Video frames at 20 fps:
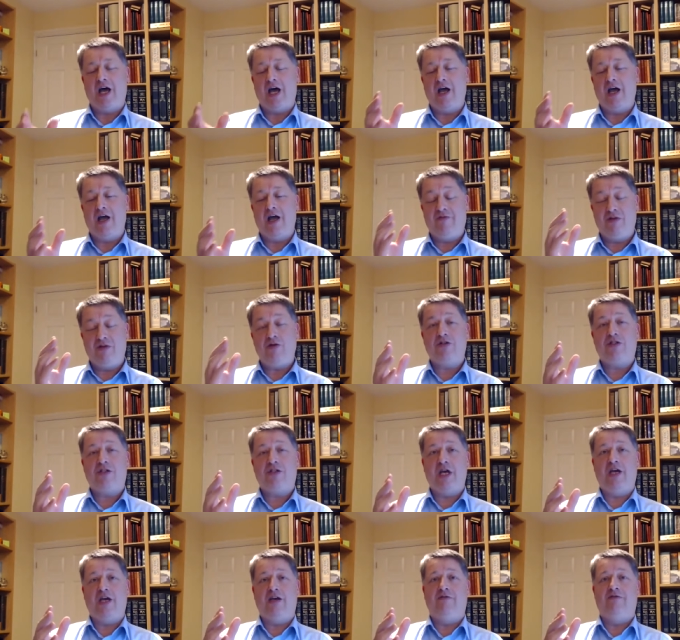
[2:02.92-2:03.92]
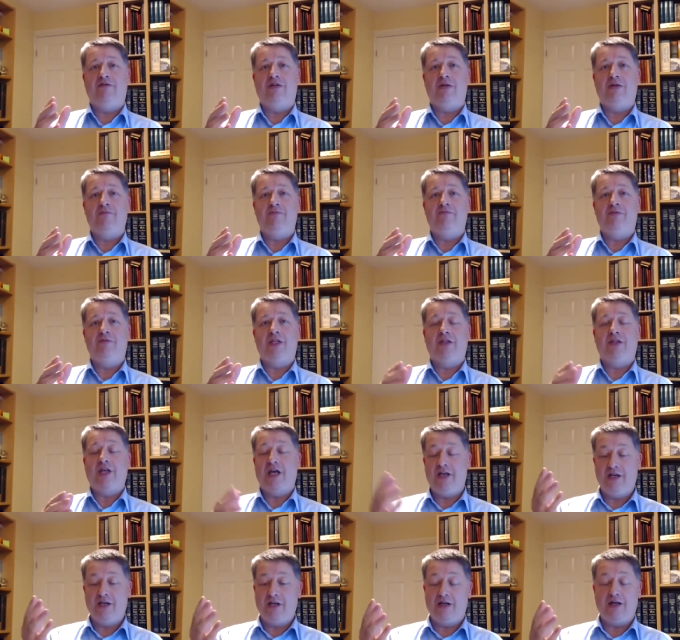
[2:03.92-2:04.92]
if you're saved,
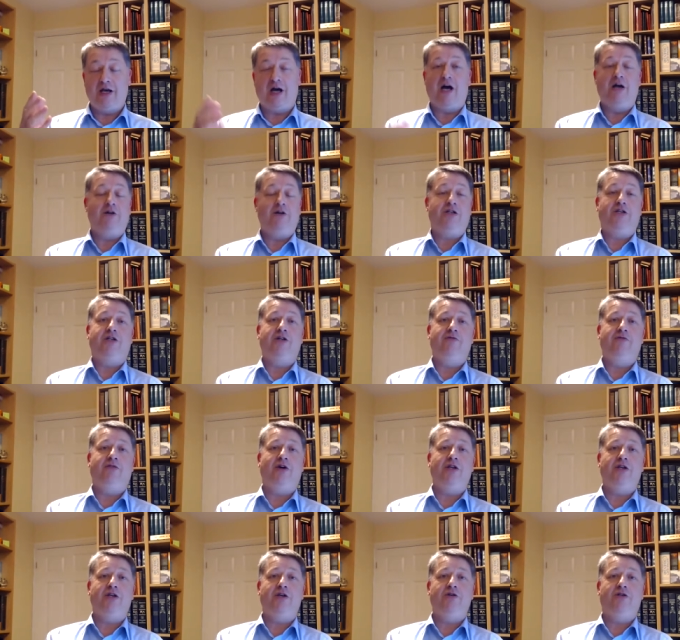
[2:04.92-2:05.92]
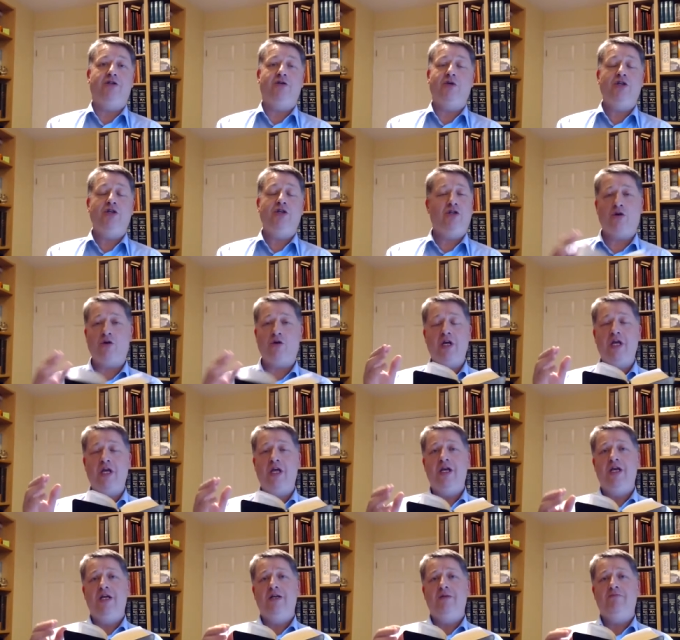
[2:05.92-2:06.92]
then I just invite you to enjoy
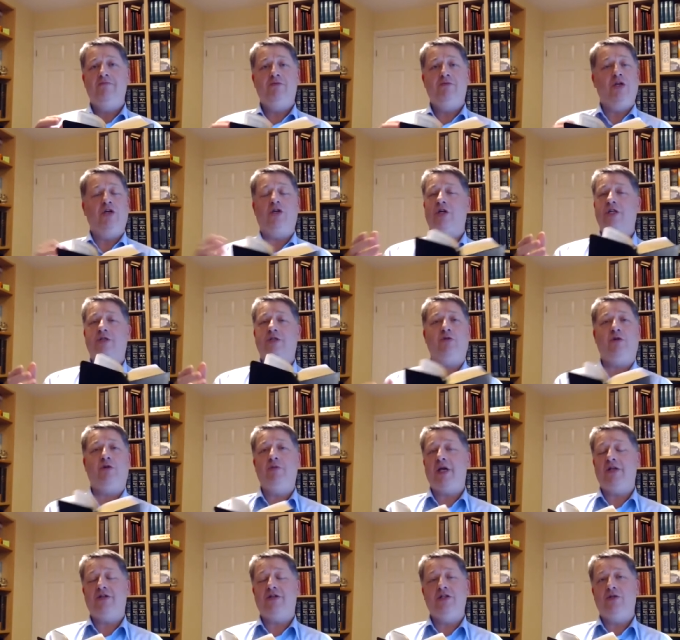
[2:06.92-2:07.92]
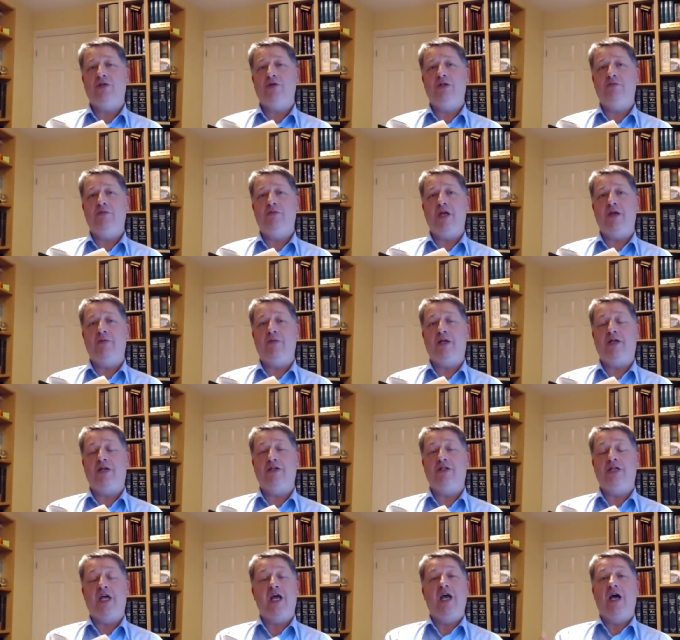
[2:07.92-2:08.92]
the gospel message with me
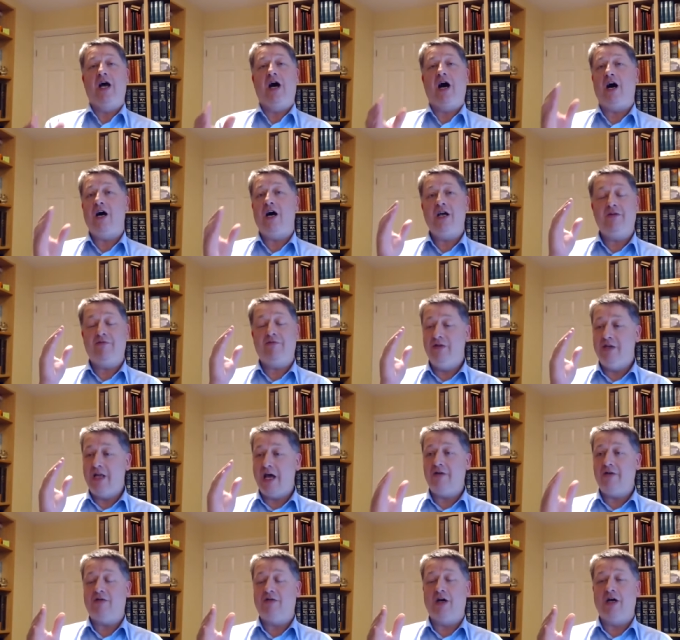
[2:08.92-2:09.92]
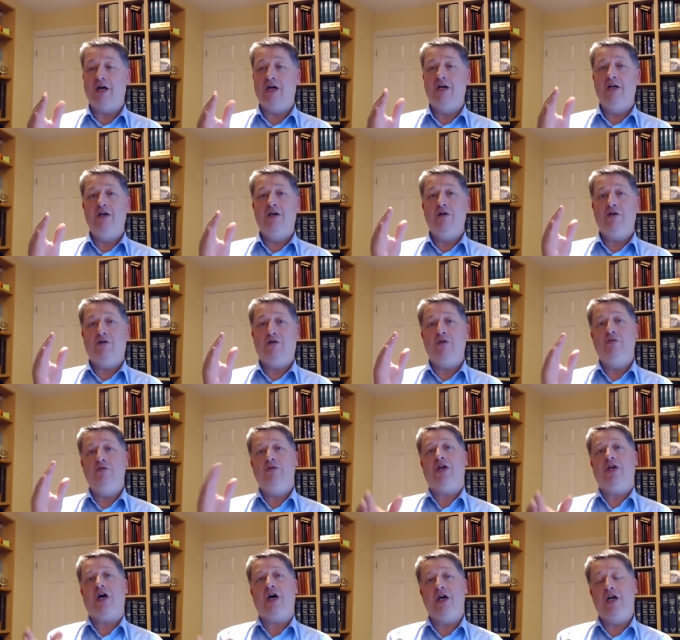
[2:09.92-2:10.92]
because I have never grown
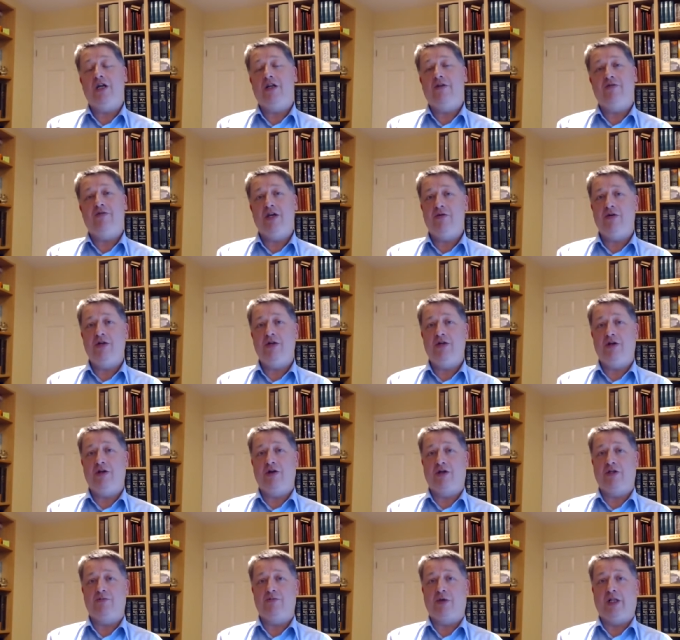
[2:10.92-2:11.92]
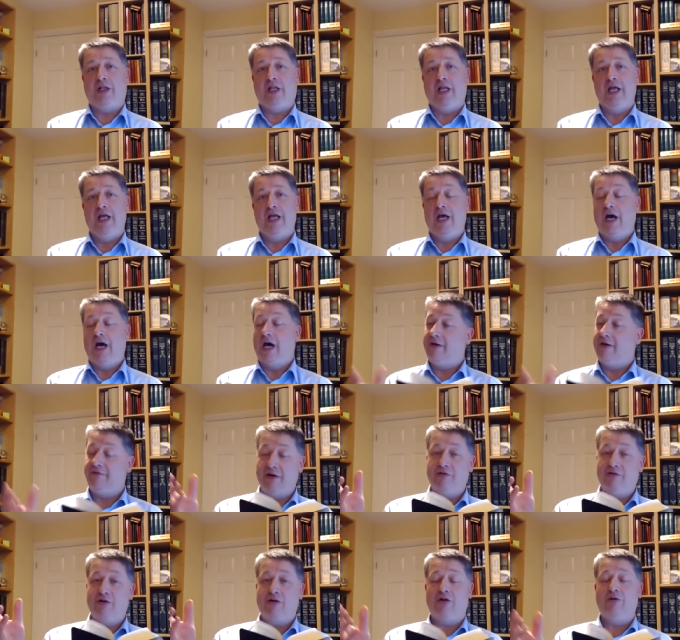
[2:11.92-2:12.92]
tired of hearing the gospel. I've
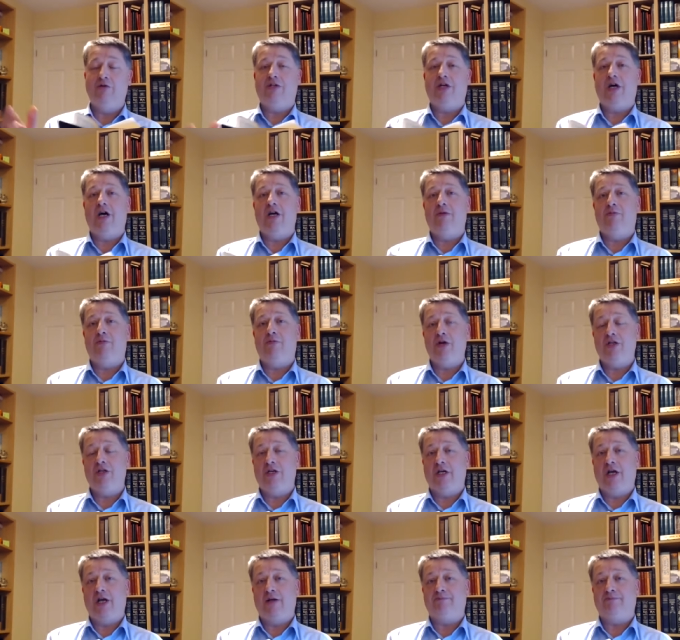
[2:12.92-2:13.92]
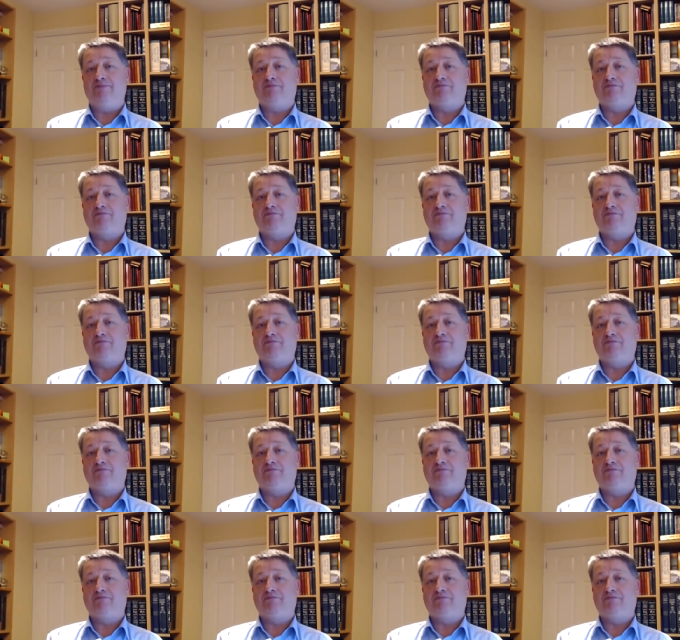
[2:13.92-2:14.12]
never grown tired of preaching it.